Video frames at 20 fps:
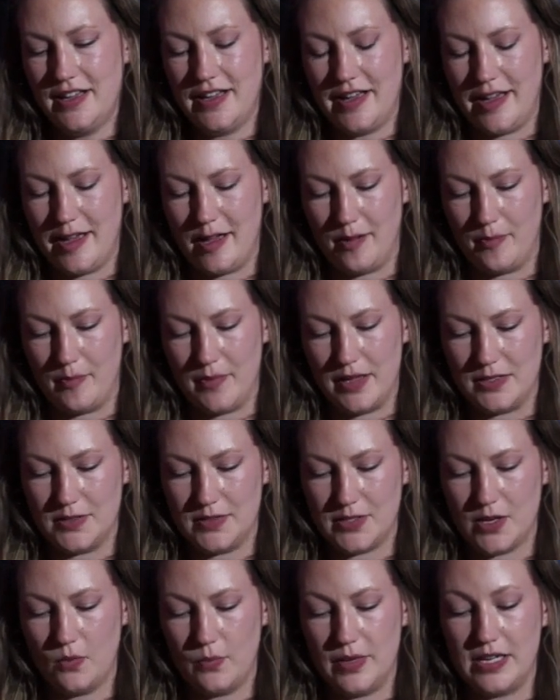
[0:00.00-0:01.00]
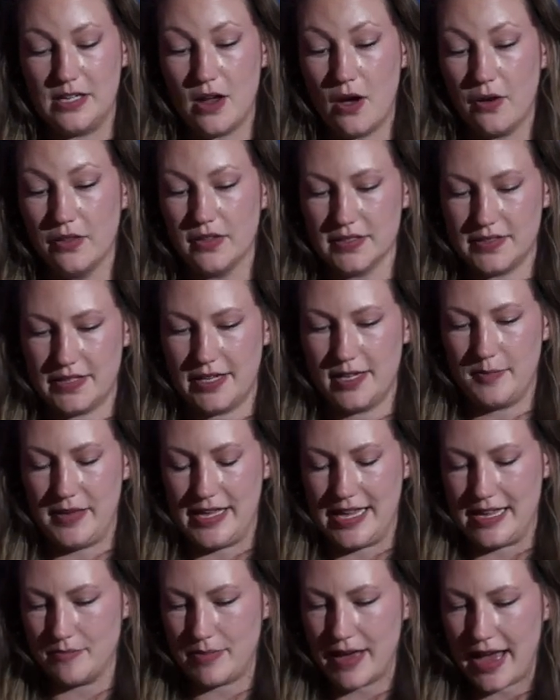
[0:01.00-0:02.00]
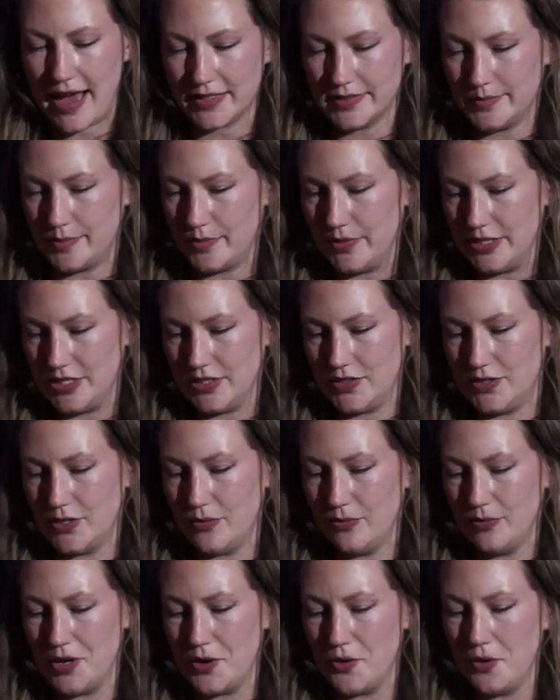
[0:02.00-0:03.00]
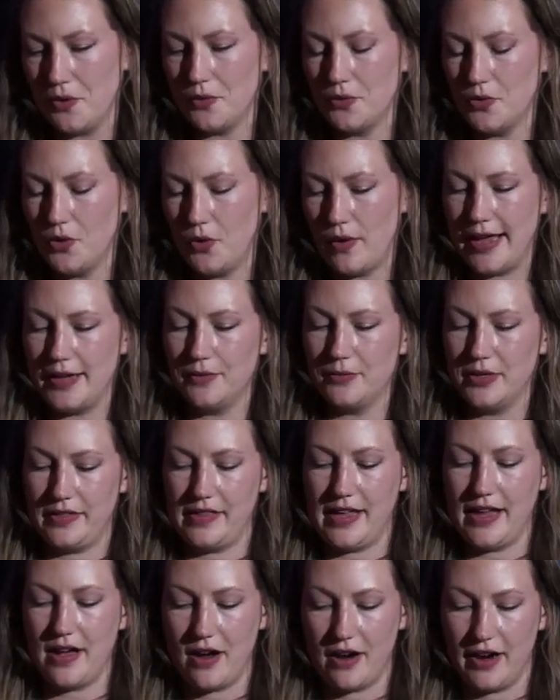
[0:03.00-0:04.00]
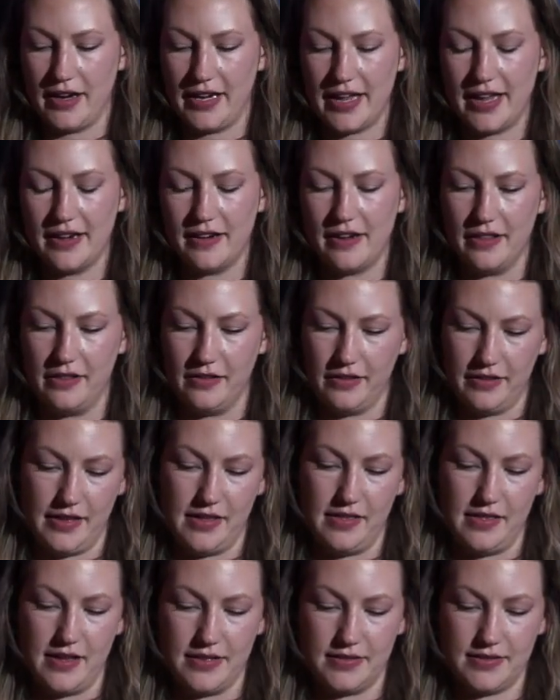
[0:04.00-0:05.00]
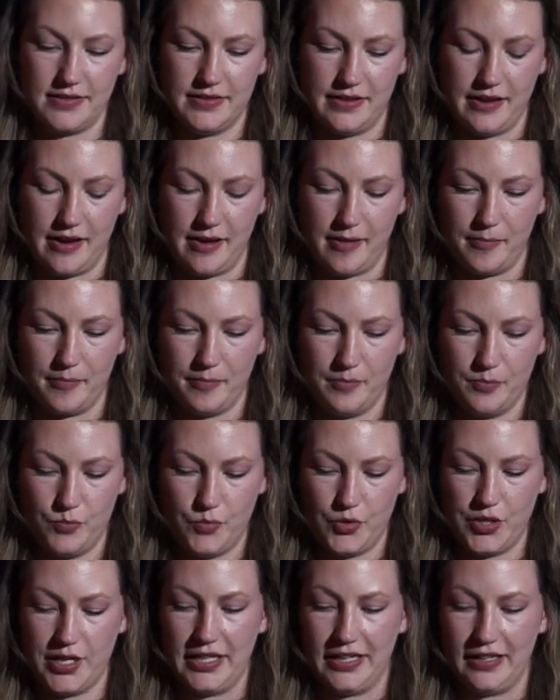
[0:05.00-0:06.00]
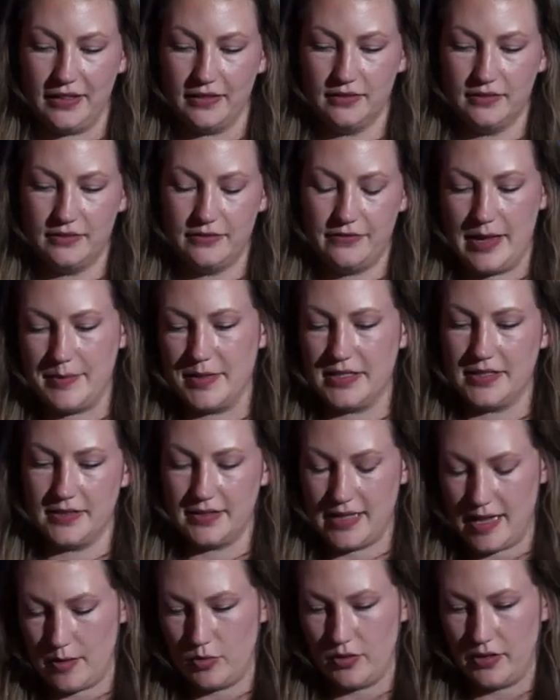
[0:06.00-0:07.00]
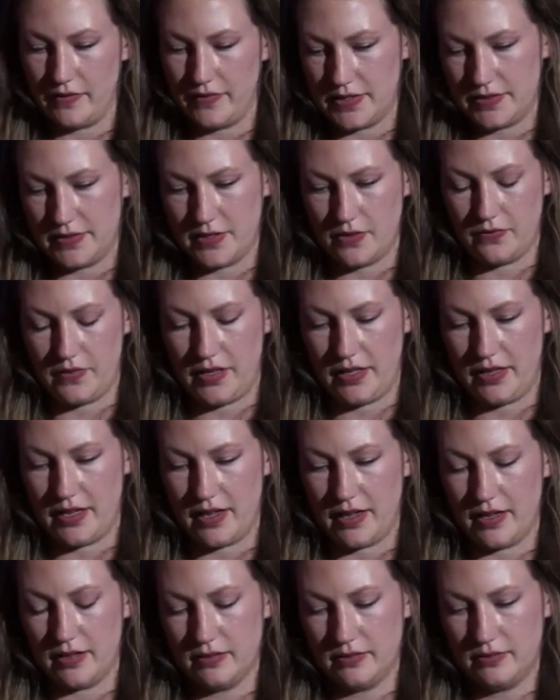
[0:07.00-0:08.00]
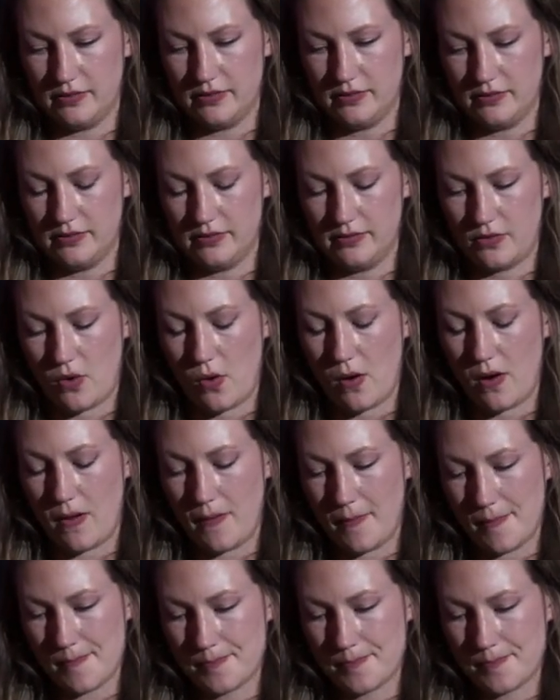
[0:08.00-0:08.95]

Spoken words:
And so we know there's going to be impacts, but we just don't know quite what they are yet, other than this pretty famous example of this Lophelia coral.